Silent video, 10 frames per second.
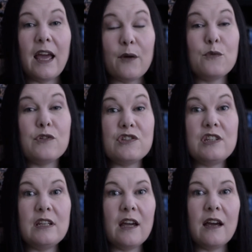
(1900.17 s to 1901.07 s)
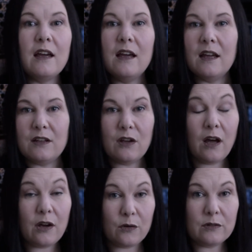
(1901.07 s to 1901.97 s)
And Regina,
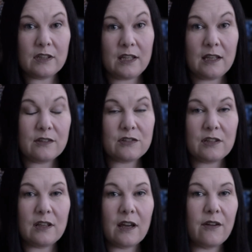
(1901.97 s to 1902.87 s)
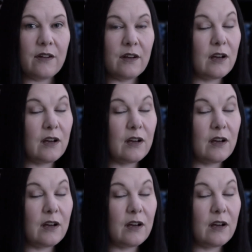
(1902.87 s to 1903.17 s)
not only is she an